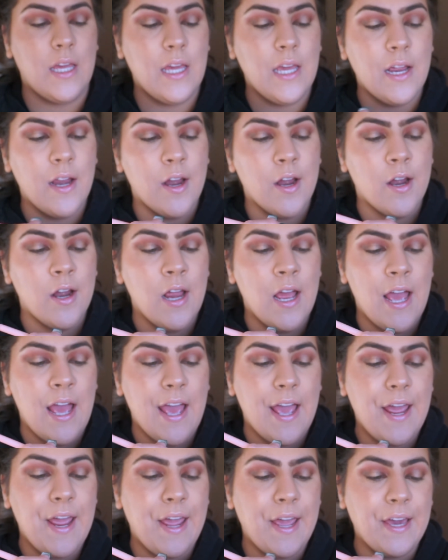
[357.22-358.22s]
here,
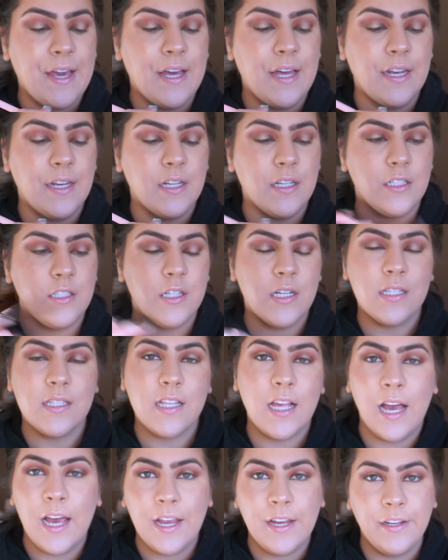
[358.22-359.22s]
and just
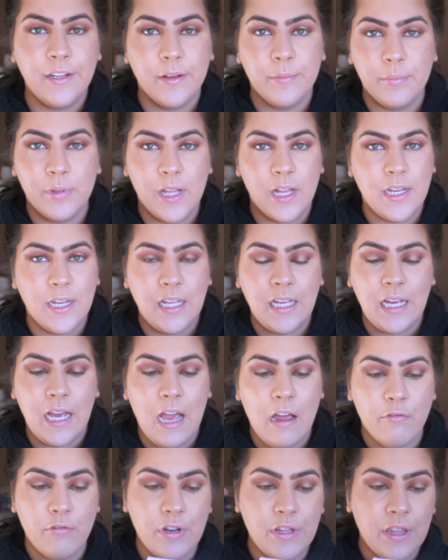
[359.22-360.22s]
kind of blending
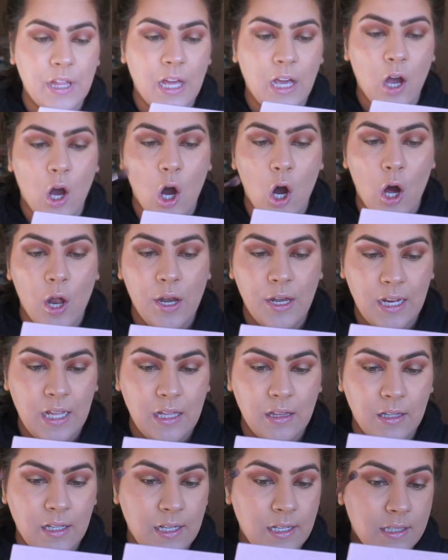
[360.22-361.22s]
everything
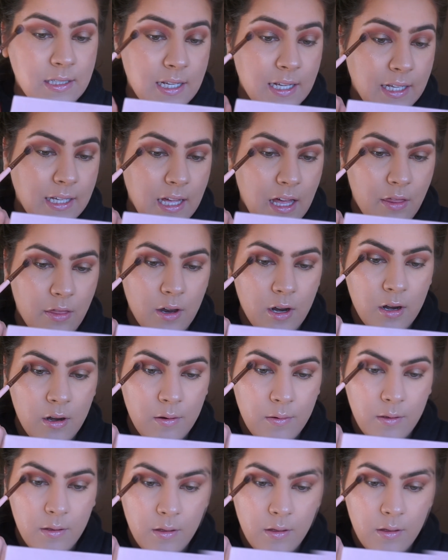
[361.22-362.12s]
neatly together.